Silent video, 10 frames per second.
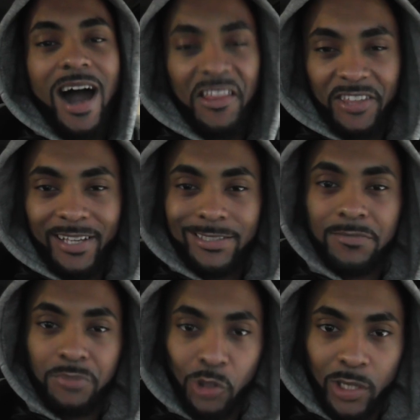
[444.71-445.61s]
I think it's
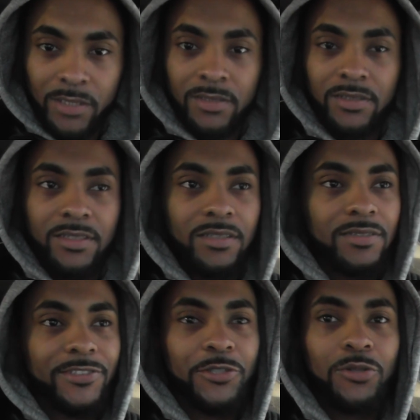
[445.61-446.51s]
important
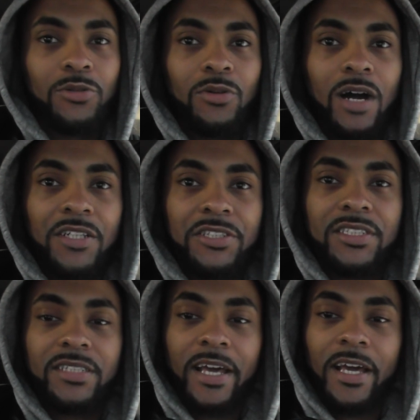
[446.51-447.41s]
to
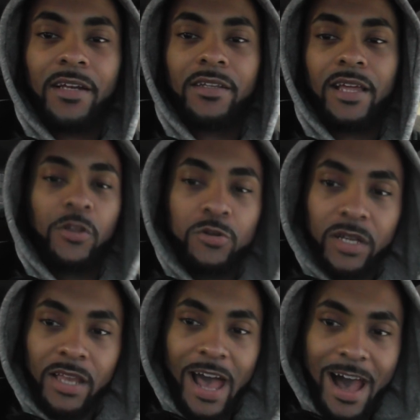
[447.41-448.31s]
understand that you
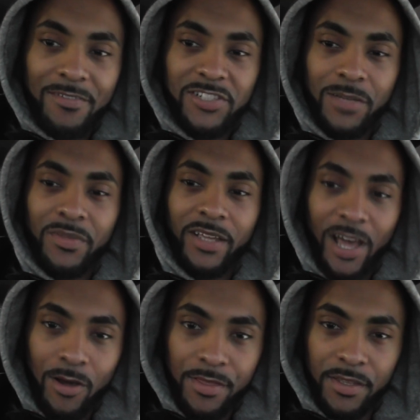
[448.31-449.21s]
can have something
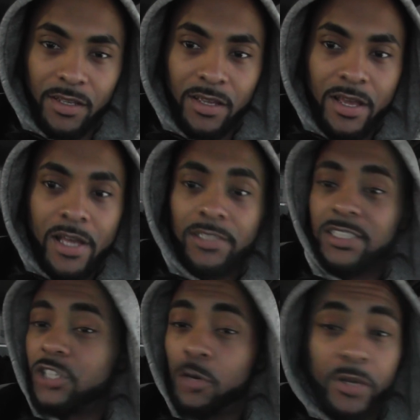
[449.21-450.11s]
healthy,
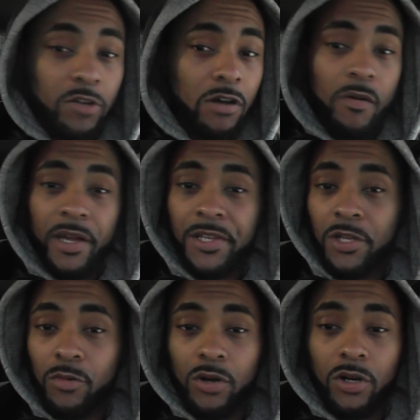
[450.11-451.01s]
still be growing in
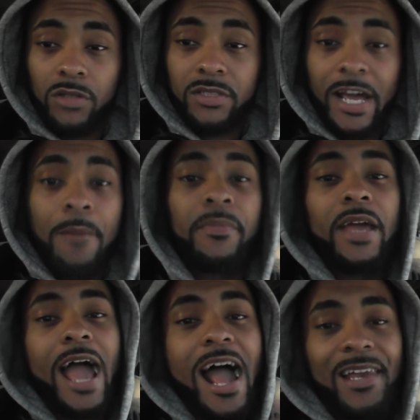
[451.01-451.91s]
the world, and
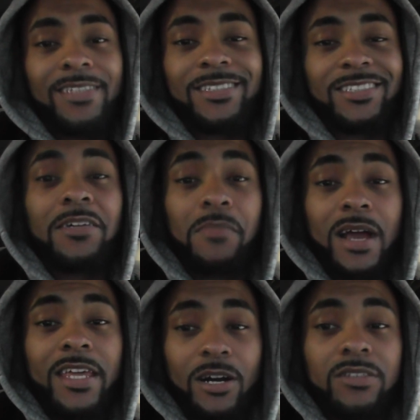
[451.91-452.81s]
be adding to
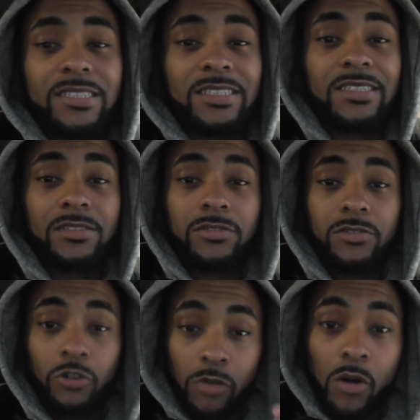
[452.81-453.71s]
somebody else's
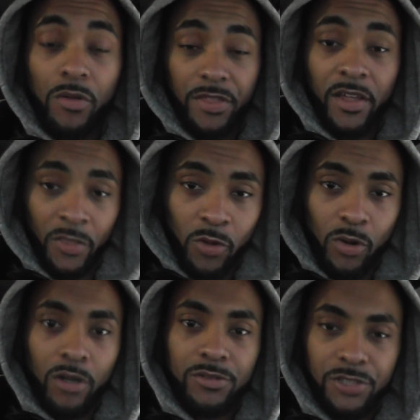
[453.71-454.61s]
growth in the
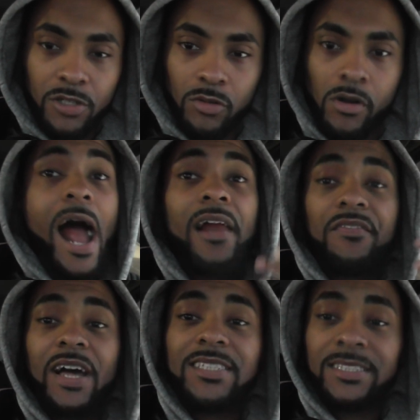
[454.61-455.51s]
world too. And
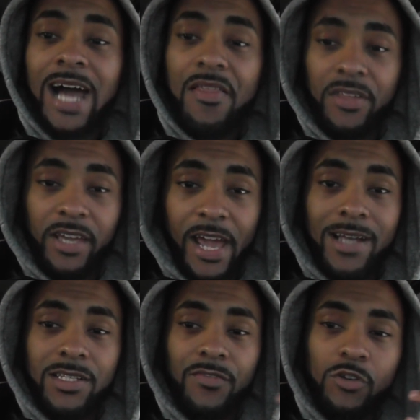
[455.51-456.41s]
if that's not the
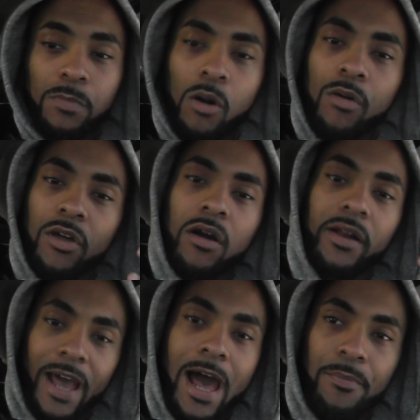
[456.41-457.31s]
case, if you both
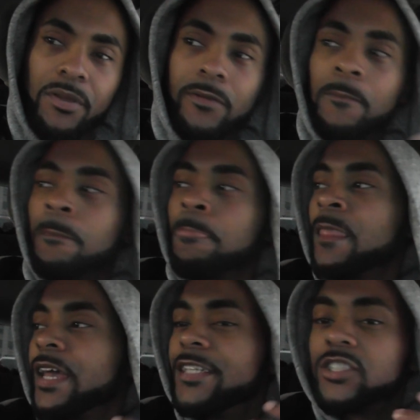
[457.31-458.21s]
aren't happy,
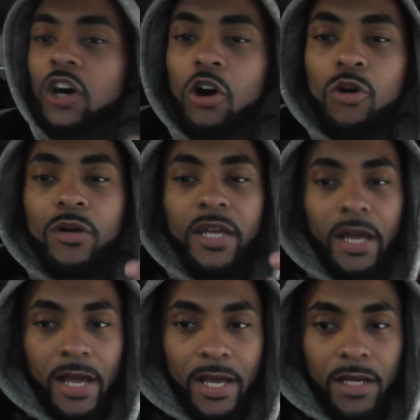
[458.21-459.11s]
it's
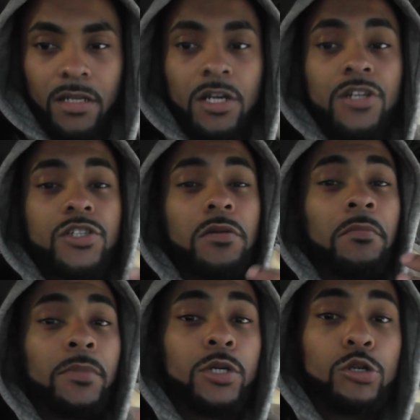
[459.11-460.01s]
okay to
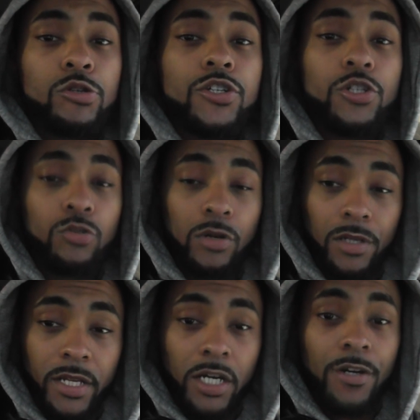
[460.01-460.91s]

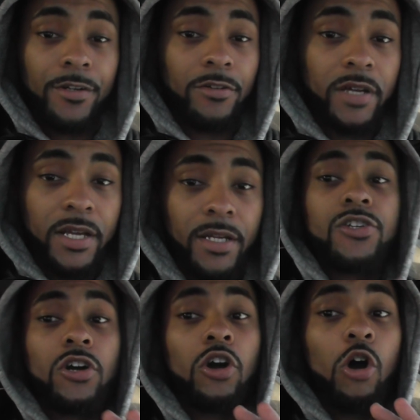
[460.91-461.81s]
mutually agree
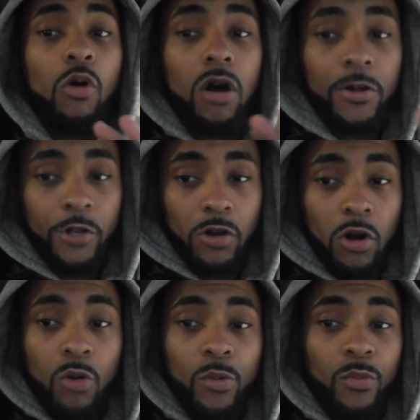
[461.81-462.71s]
to go on your
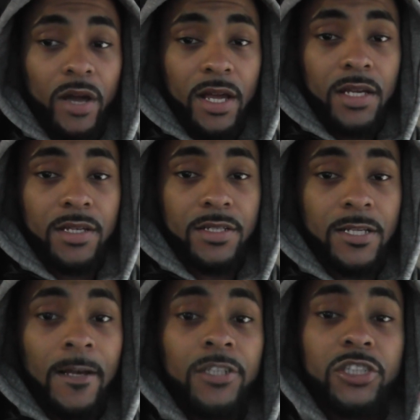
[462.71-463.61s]
own ways
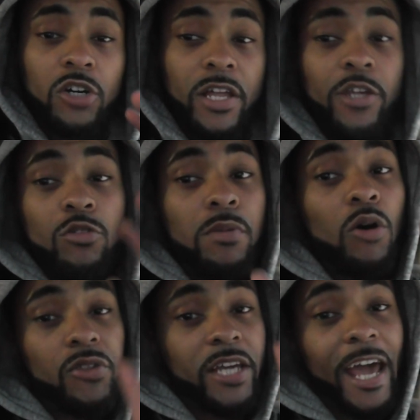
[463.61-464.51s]
so that you
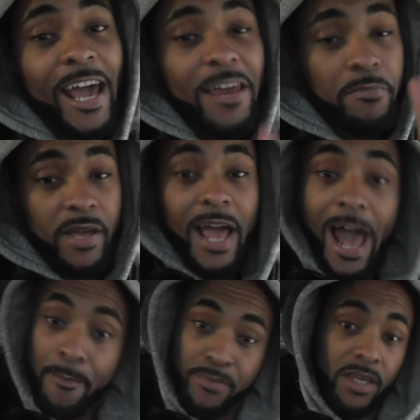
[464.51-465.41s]
both can be
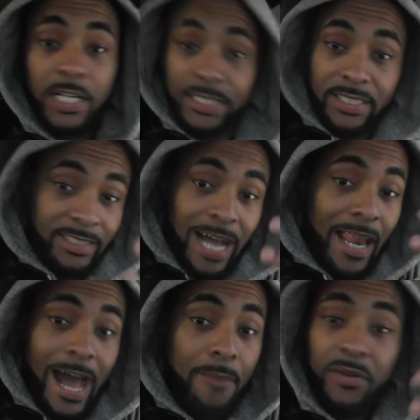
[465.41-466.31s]
happy. Because it's
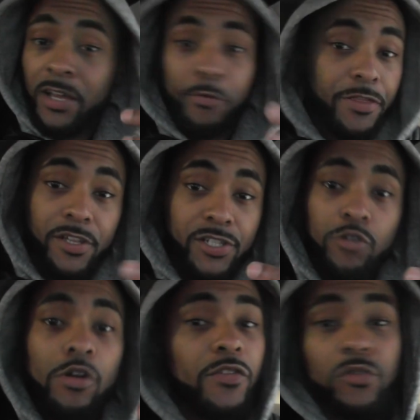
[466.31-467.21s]
not happening with the
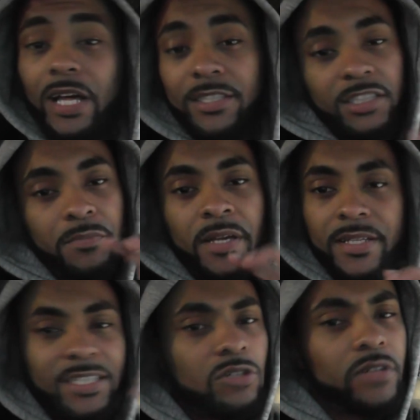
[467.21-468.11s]
two of you. That just means
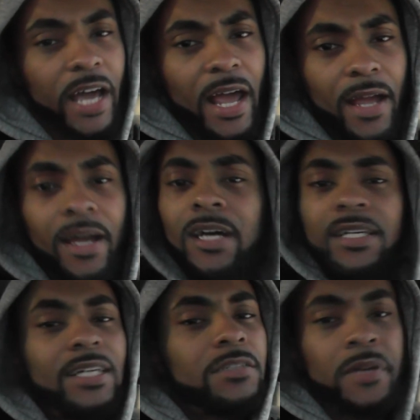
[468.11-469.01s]
that's okay.
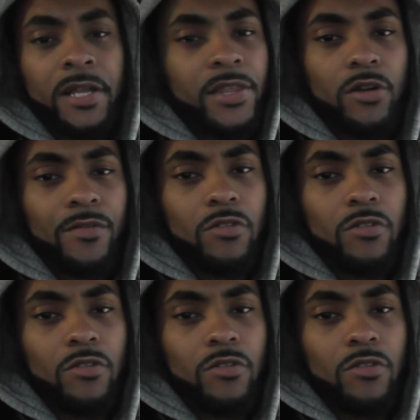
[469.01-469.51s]
It doesn't mean either of